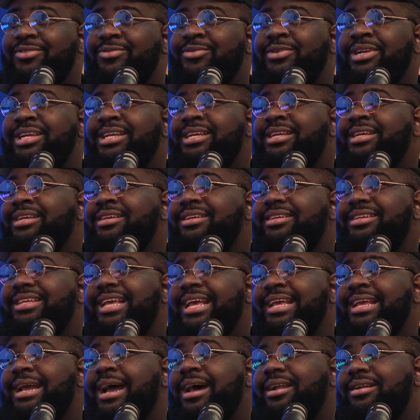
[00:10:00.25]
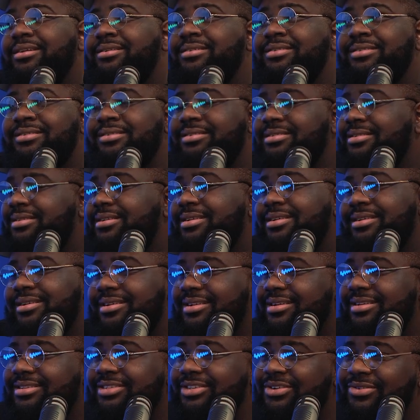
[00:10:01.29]
three Kaoticas
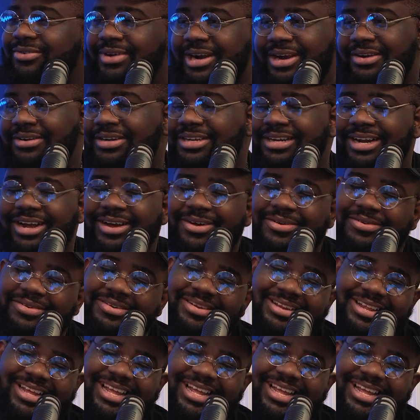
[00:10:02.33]
to round it out.